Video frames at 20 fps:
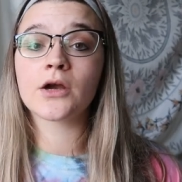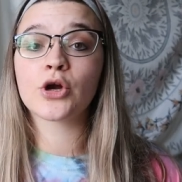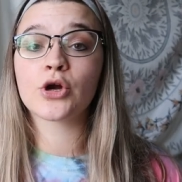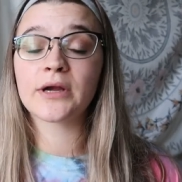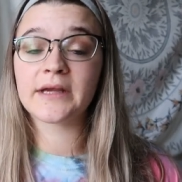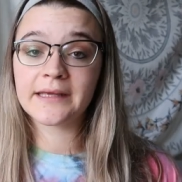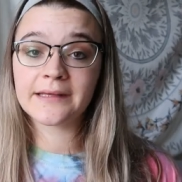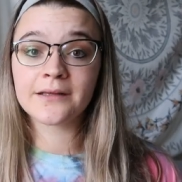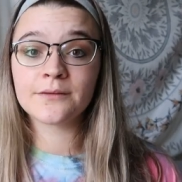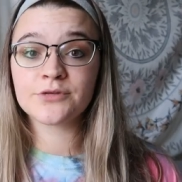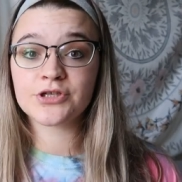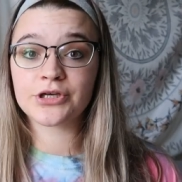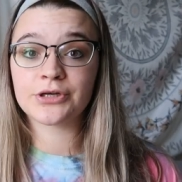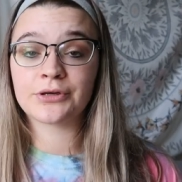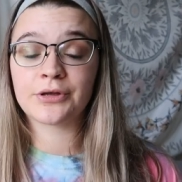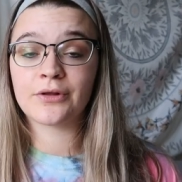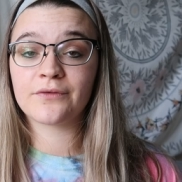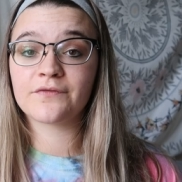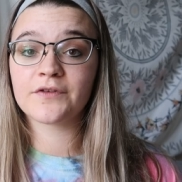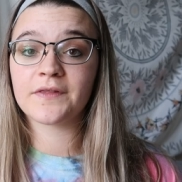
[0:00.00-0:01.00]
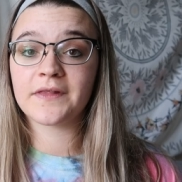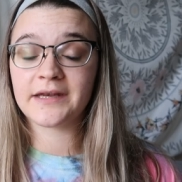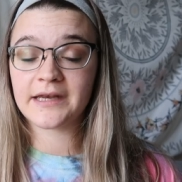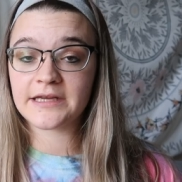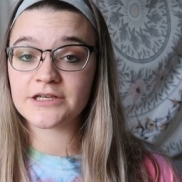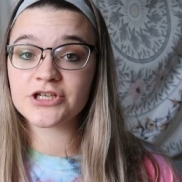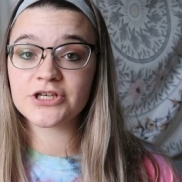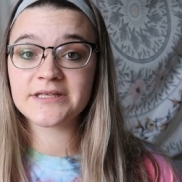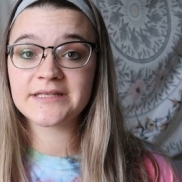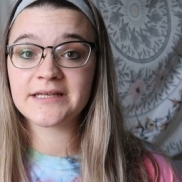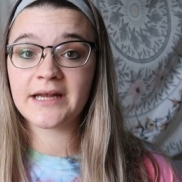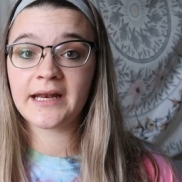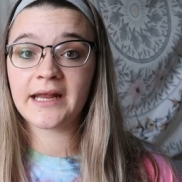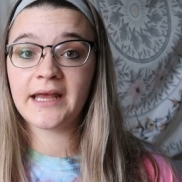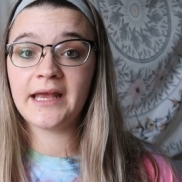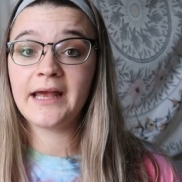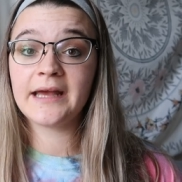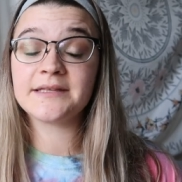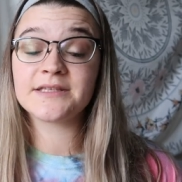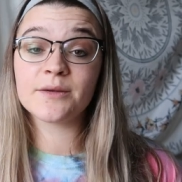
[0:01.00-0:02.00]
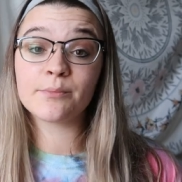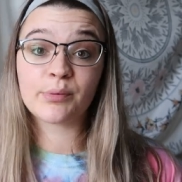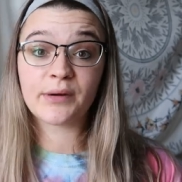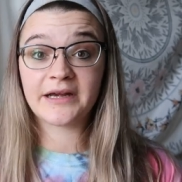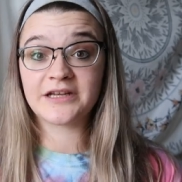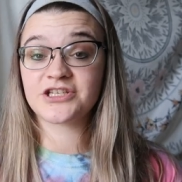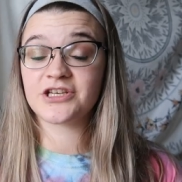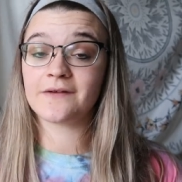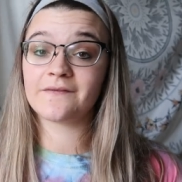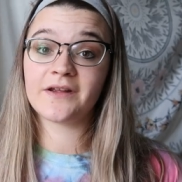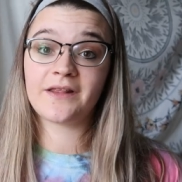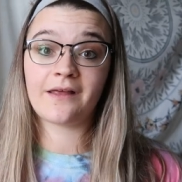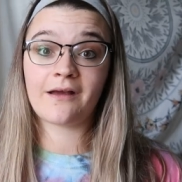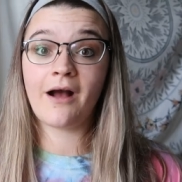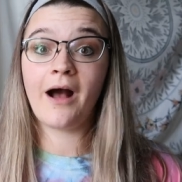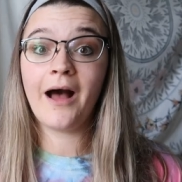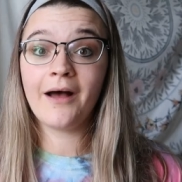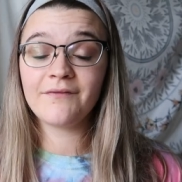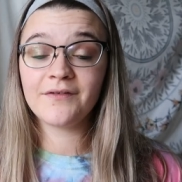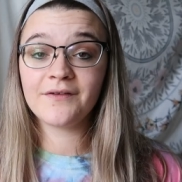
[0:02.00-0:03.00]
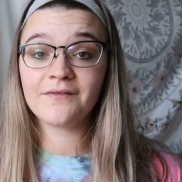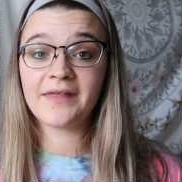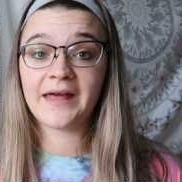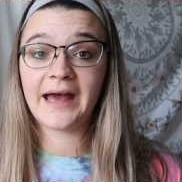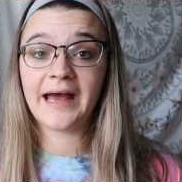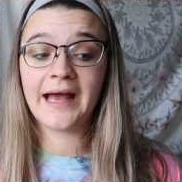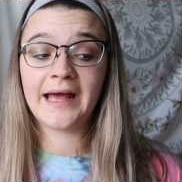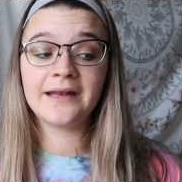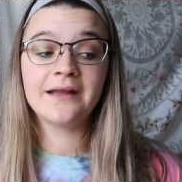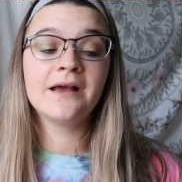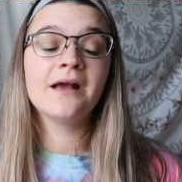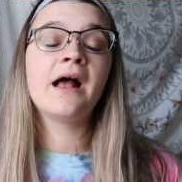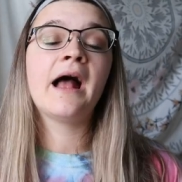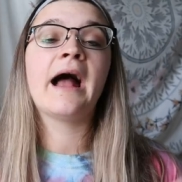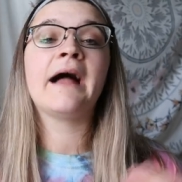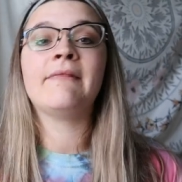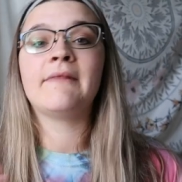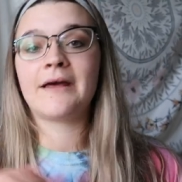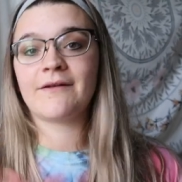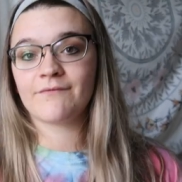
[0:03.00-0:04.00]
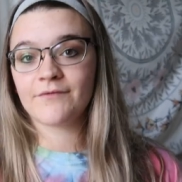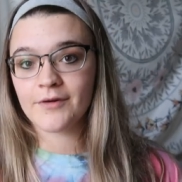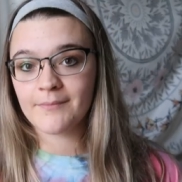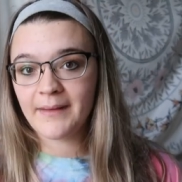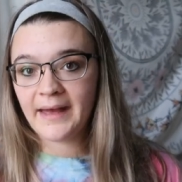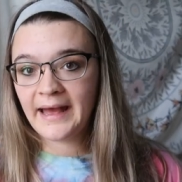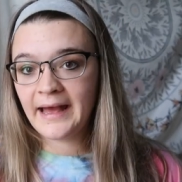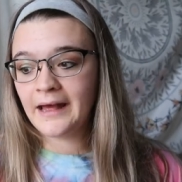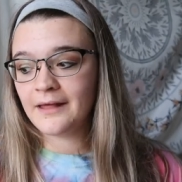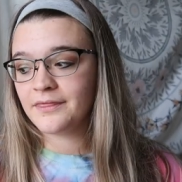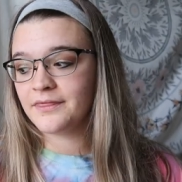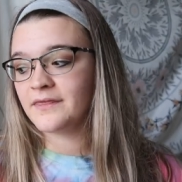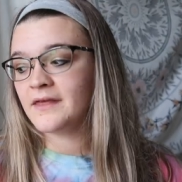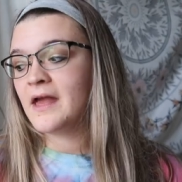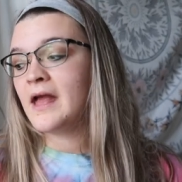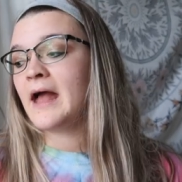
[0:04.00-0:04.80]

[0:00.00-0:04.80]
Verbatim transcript: curriculum journal for the nature study and to branch everything off of that and then for math